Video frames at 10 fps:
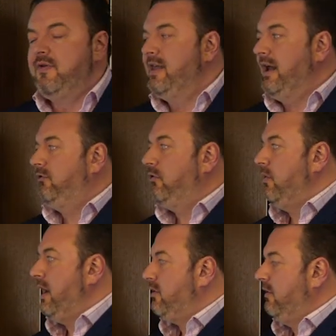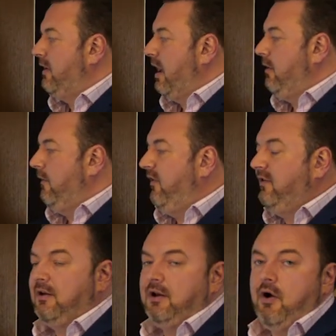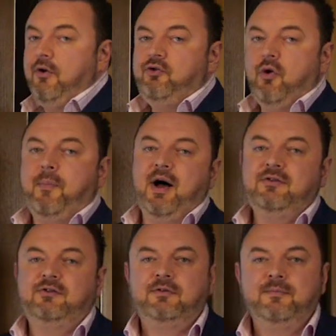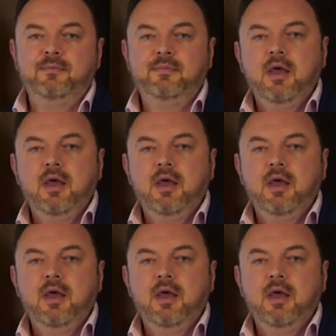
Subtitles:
And day two, we actually take you physically onto a bus